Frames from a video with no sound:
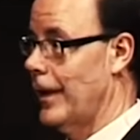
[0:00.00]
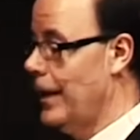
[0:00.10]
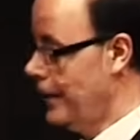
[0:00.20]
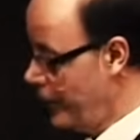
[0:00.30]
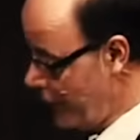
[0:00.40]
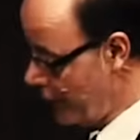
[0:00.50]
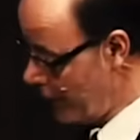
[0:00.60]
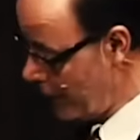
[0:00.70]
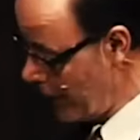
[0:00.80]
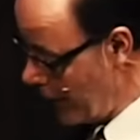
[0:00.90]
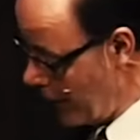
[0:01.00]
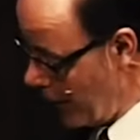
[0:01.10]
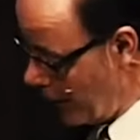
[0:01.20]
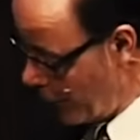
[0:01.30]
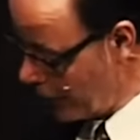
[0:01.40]
And if it's
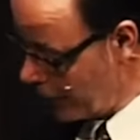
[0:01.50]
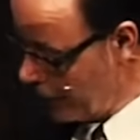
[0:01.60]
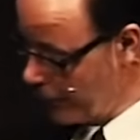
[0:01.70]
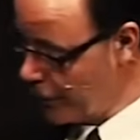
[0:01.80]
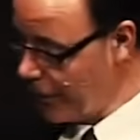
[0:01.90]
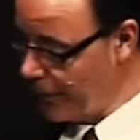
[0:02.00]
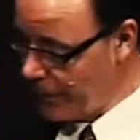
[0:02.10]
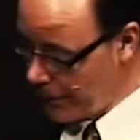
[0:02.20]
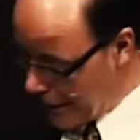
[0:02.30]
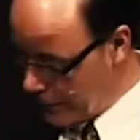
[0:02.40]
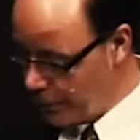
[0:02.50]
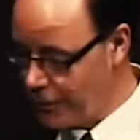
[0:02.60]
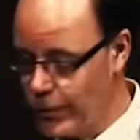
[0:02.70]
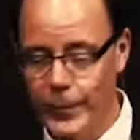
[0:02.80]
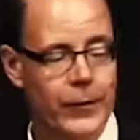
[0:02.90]
Personal enjoyment, that's
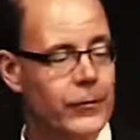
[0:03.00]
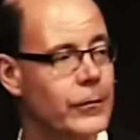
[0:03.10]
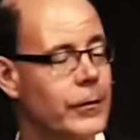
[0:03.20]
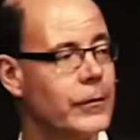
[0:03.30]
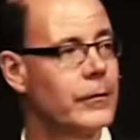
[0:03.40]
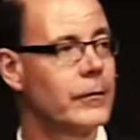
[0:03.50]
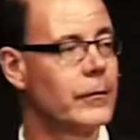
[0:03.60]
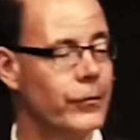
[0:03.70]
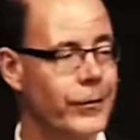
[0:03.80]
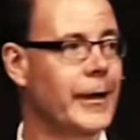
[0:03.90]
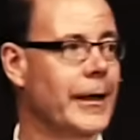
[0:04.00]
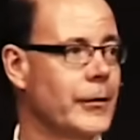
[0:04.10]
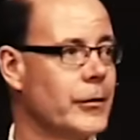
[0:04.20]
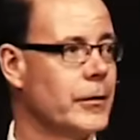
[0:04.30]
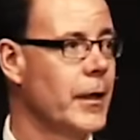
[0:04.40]
what your master is, your
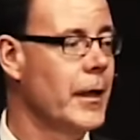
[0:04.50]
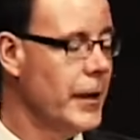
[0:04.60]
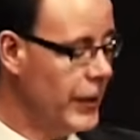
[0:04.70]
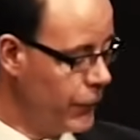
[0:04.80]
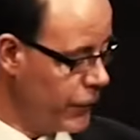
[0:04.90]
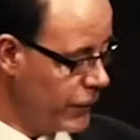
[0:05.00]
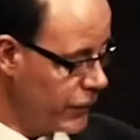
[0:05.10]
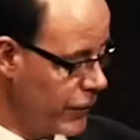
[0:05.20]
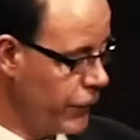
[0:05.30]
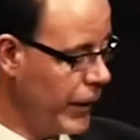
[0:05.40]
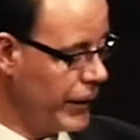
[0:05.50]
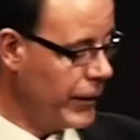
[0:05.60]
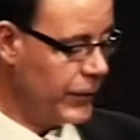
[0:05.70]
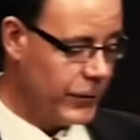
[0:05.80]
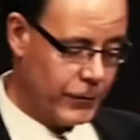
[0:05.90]
flesh. If it's the
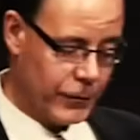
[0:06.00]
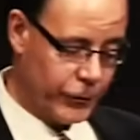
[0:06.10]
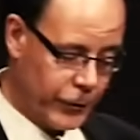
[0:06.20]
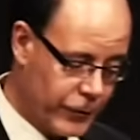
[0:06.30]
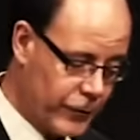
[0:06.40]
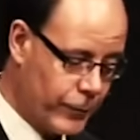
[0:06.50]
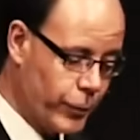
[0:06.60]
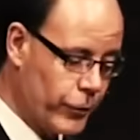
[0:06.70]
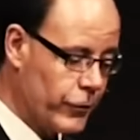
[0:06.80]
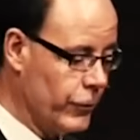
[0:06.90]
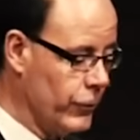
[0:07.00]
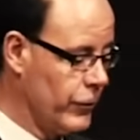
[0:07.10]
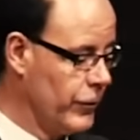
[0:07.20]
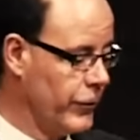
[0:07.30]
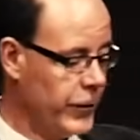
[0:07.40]
finances, if it's the
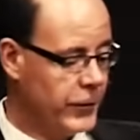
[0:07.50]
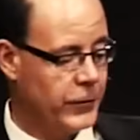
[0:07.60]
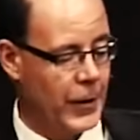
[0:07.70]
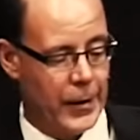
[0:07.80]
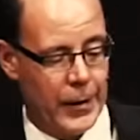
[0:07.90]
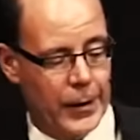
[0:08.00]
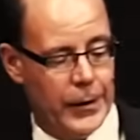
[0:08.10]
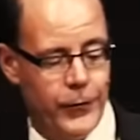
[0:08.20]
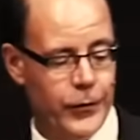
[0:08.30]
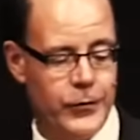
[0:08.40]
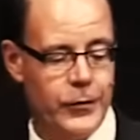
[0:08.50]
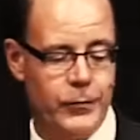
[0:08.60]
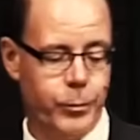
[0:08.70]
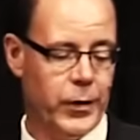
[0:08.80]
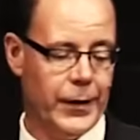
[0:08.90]
pursuits, if it's, if it's
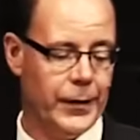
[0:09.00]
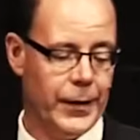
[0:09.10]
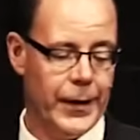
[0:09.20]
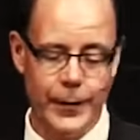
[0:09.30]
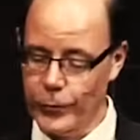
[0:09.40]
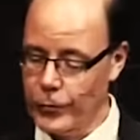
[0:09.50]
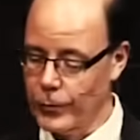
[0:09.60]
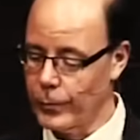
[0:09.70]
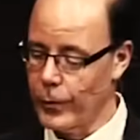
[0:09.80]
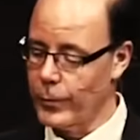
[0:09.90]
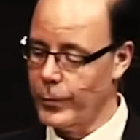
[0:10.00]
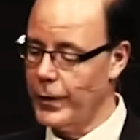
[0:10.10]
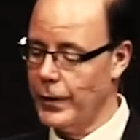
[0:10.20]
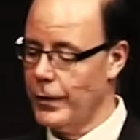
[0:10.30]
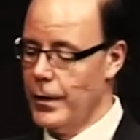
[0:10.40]
just playing games or, or
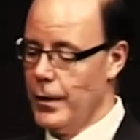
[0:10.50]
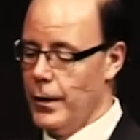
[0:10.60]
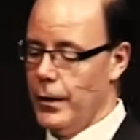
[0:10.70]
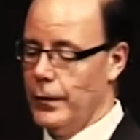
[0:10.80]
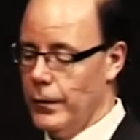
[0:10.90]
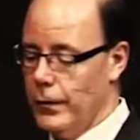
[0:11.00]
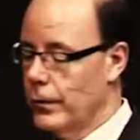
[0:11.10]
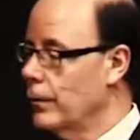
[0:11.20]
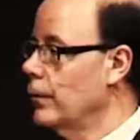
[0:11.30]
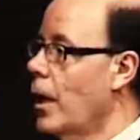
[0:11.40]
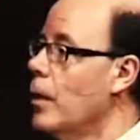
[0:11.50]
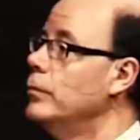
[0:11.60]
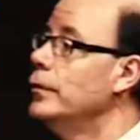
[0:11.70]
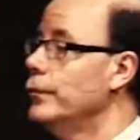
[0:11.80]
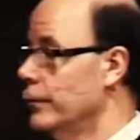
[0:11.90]
being, you know,
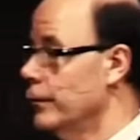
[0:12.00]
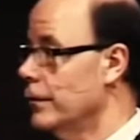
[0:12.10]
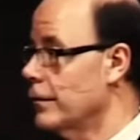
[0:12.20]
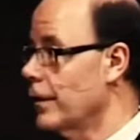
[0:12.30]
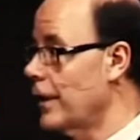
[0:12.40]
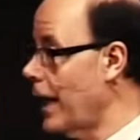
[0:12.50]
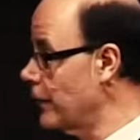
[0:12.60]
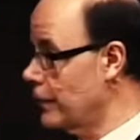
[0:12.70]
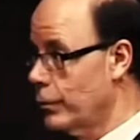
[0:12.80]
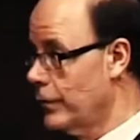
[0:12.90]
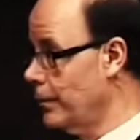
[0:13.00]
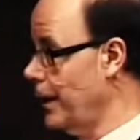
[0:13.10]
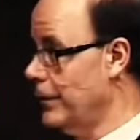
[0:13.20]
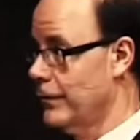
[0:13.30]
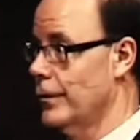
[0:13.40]
amused, that's what's
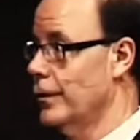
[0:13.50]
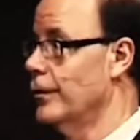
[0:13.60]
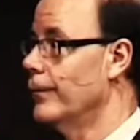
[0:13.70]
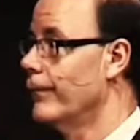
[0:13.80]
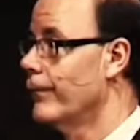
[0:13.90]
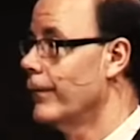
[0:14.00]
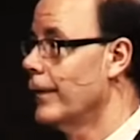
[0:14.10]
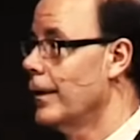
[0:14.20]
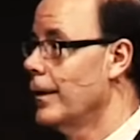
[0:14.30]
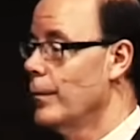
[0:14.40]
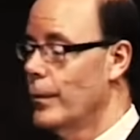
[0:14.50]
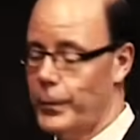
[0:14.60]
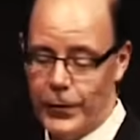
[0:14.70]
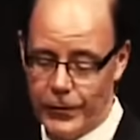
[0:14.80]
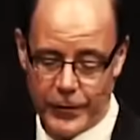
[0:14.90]
mastering you.
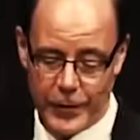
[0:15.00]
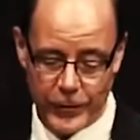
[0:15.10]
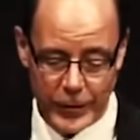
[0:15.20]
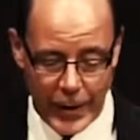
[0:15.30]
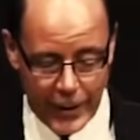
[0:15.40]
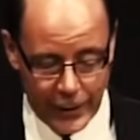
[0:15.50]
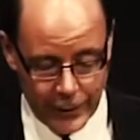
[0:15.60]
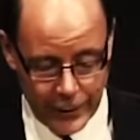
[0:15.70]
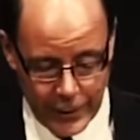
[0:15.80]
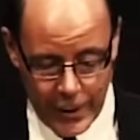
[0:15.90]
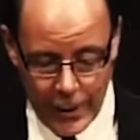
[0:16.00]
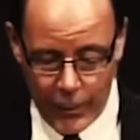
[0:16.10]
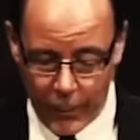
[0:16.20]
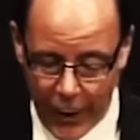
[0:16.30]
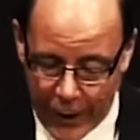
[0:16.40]
Peter says every day,
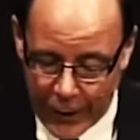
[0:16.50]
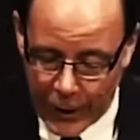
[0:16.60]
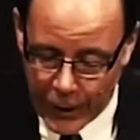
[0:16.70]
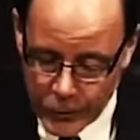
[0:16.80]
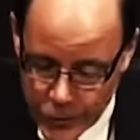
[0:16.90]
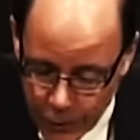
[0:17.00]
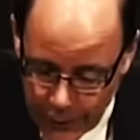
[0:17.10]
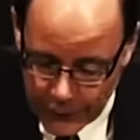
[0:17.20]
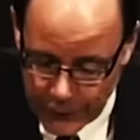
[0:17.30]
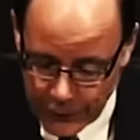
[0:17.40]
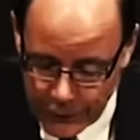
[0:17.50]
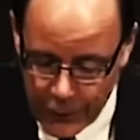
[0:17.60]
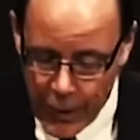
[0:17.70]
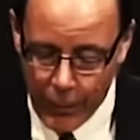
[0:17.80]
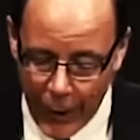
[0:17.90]
by our choices,
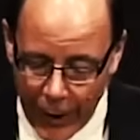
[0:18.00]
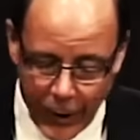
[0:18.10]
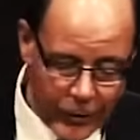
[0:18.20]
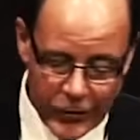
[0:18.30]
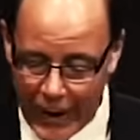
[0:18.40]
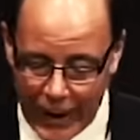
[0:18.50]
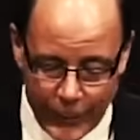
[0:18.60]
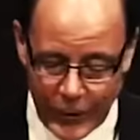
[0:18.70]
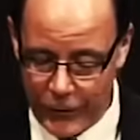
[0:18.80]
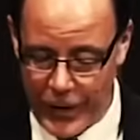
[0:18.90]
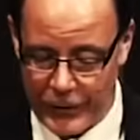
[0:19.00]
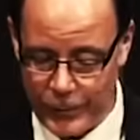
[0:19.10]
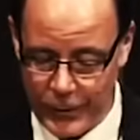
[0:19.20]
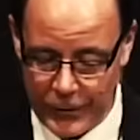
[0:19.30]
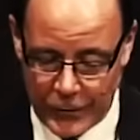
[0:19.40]
by our time
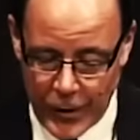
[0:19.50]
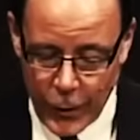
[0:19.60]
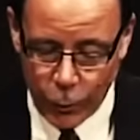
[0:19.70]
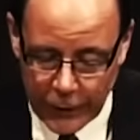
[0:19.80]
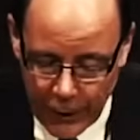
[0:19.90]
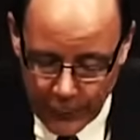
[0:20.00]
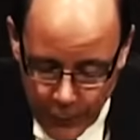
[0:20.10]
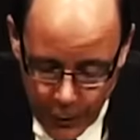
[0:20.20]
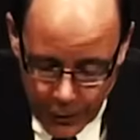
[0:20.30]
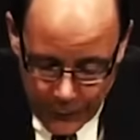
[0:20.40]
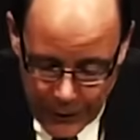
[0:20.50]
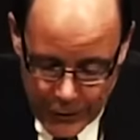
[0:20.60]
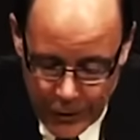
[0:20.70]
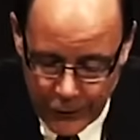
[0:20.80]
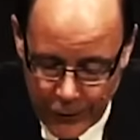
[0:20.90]
investments, with our
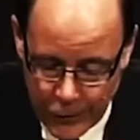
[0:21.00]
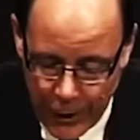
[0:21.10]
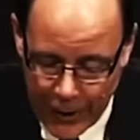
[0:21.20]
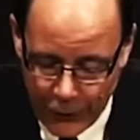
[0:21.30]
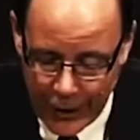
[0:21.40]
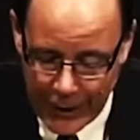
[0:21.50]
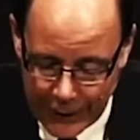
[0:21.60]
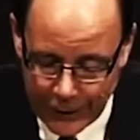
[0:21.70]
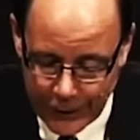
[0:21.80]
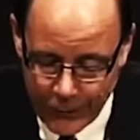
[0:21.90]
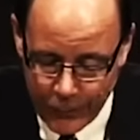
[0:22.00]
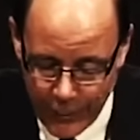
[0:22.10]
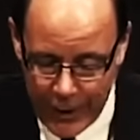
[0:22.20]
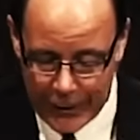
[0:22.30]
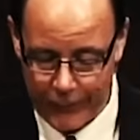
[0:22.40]
motivations that drive our handling of
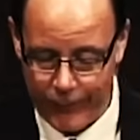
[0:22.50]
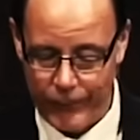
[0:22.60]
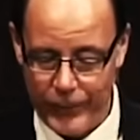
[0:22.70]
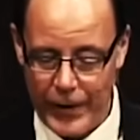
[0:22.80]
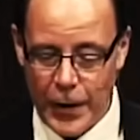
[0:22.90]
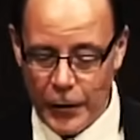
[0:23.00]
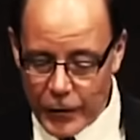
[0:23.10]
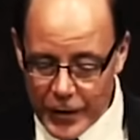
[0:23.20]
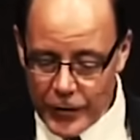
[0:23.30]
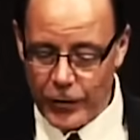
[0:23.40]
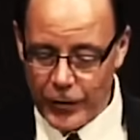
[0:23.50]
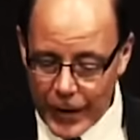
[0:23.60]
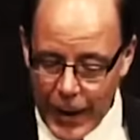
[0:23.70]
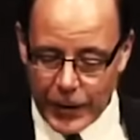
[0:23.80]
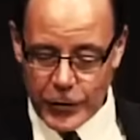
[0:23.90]
money. These are
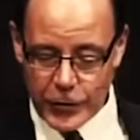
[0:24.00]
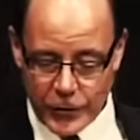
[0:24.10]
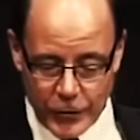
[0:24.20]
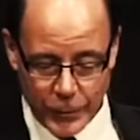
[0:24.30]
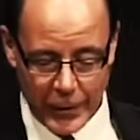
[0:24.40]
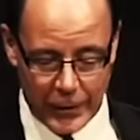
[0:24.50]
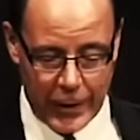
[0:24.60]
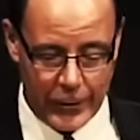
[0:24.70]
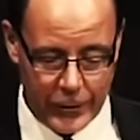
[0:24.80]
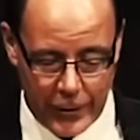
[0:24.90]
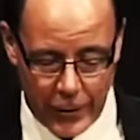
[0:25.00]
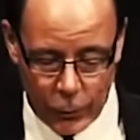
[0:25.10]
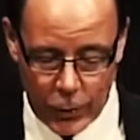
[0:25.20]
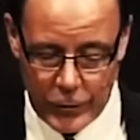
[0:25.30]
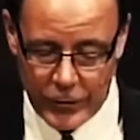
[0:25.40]
the actions that speak louder than our
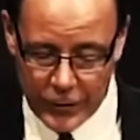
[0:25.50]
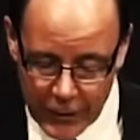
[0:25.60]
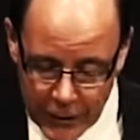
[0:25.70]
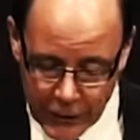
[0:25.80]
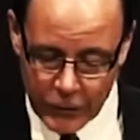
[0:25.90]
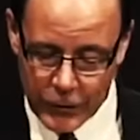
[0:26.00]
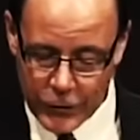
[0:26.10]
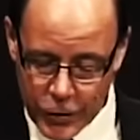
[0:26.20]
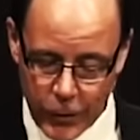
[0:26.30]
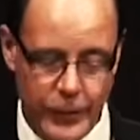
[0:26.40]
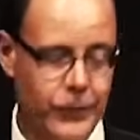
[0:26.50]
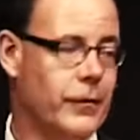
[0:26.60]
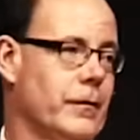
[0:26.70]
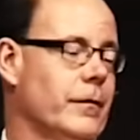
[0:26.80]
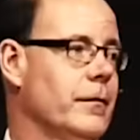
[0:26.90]
words. These are the
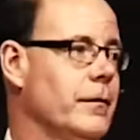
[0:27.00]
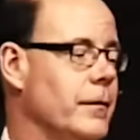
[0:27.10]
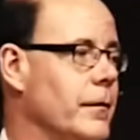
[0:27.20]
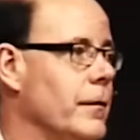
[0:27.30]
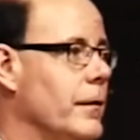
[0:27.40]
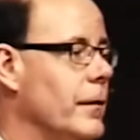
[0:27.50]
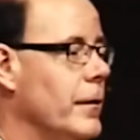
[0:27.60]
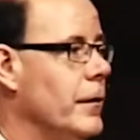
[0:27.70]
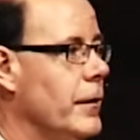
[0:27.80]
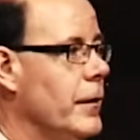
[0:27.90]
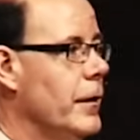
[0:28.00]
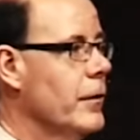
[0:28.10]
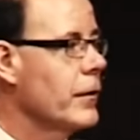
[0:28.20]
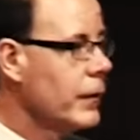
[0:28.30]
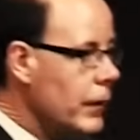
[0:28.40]
choices
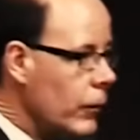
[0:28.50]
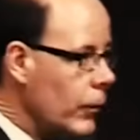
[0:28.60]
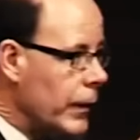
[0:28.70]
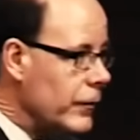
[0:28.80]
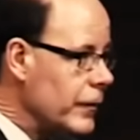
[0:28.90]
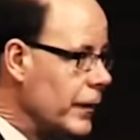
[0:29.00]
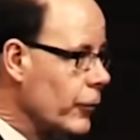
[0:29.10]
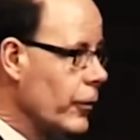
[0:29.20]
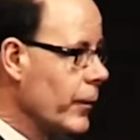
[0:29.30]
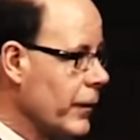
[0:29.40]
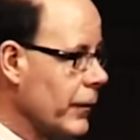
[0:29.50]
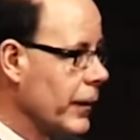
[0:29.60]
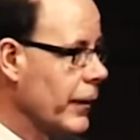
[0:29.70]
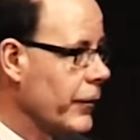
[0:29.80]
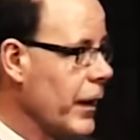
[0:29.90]
the little ones
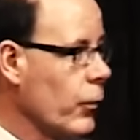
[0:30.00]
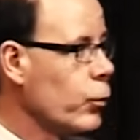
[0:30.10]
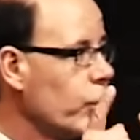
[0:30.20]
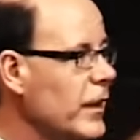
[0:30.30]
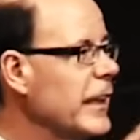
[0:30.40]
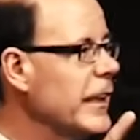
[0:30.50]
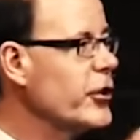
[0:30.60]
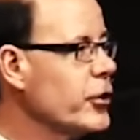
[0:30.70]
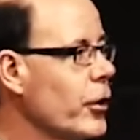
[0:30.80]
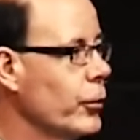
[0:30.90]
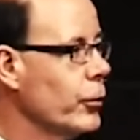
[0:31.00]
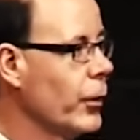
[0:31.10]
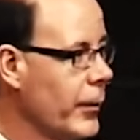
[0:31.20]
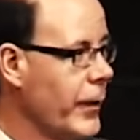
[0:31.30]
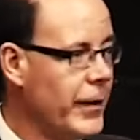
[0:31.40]
incrementally that really show who
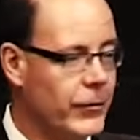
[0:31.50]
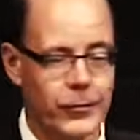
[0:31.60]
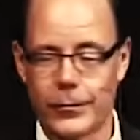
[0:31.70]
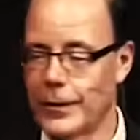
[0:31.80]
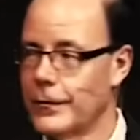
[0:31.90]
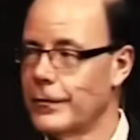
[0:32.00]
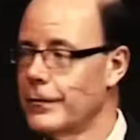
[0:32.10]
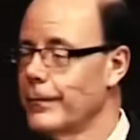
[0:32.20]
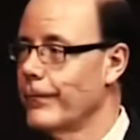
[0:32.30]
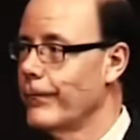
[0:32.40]
our master is.